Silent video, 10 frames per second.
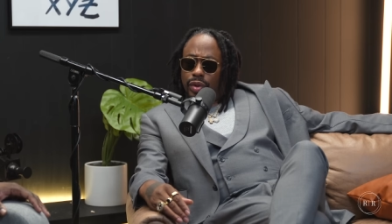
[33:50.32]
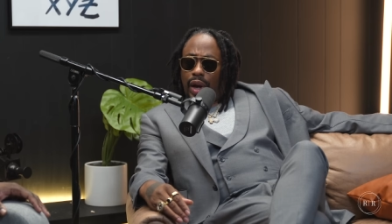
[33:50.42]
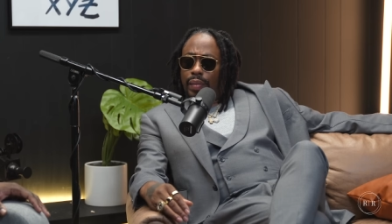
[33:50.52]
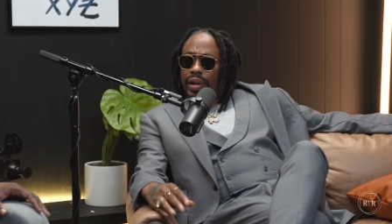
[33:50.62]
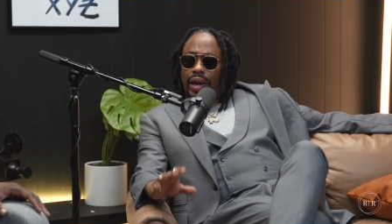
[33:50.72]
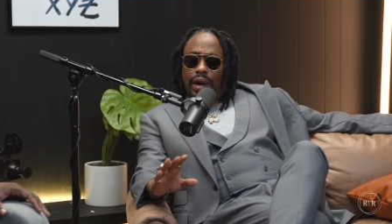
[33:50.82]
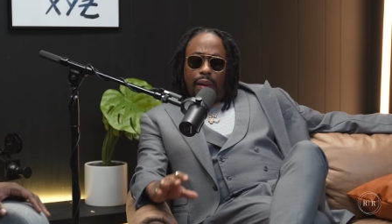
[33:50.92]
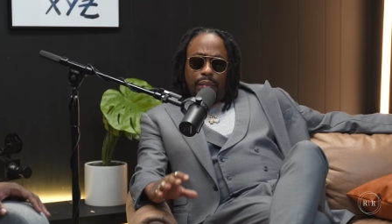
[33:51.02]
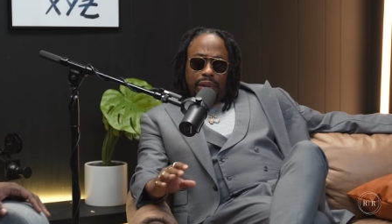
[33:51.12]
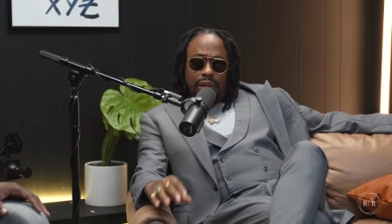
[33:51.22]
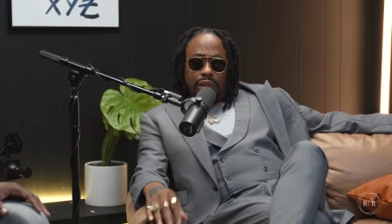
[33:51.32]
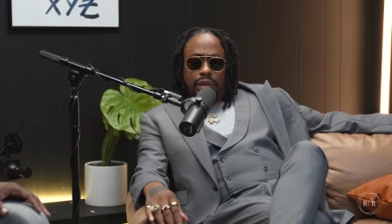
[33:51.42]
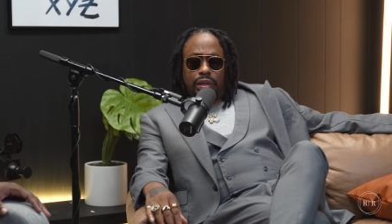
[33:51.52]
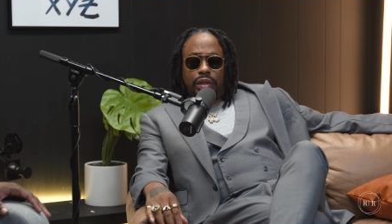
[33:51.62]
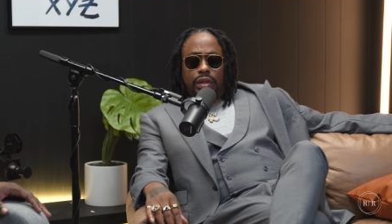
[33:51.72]
You know what I mean? That humbly.
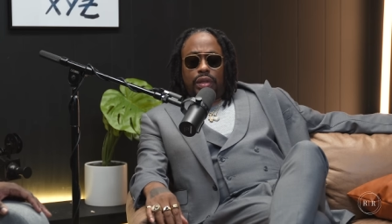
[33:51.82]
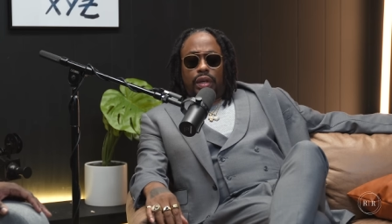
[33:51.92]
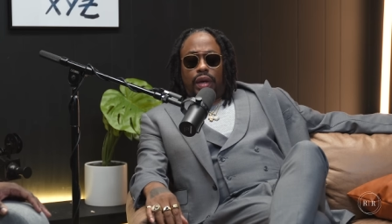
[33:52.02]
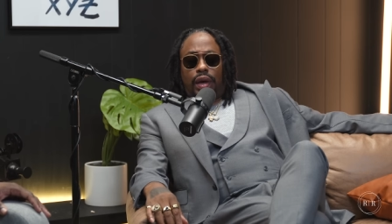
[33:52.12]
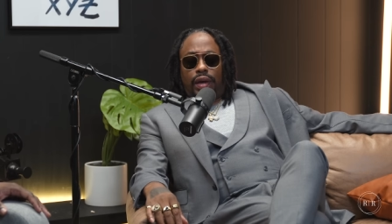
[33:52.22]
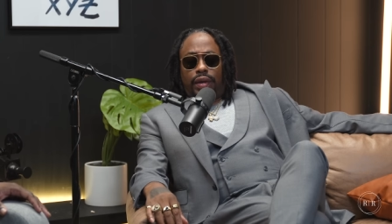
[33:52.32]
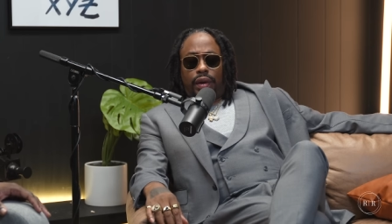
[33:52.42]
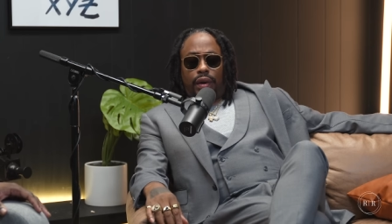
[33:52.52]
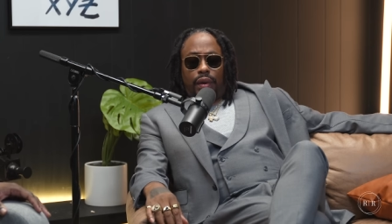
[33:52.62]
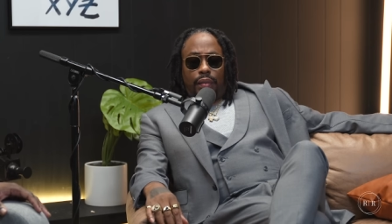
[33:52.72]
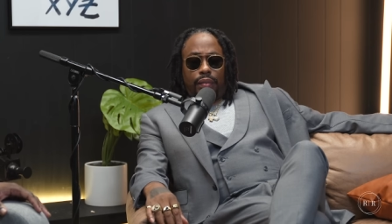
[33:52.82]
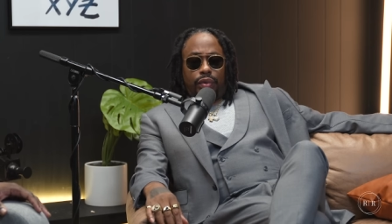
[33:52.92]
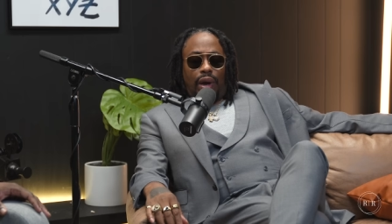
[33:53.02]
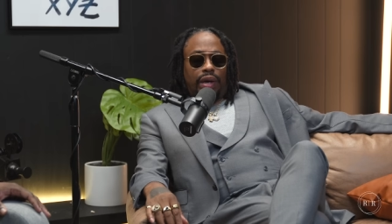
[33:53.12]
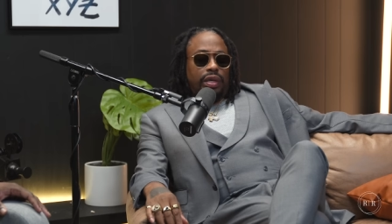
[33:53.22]
And you know,
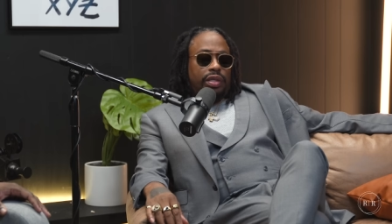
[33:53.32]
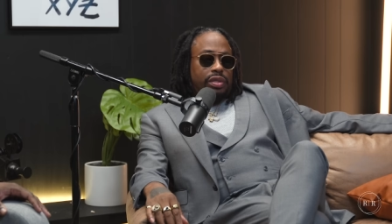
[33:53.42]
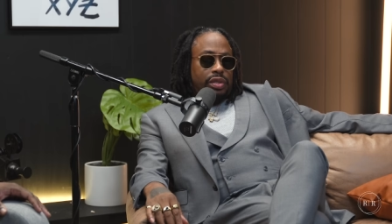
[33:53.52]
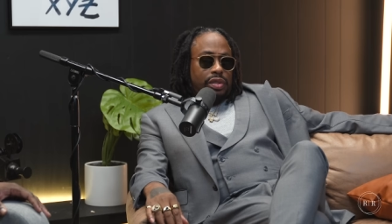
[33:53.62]
I can listen.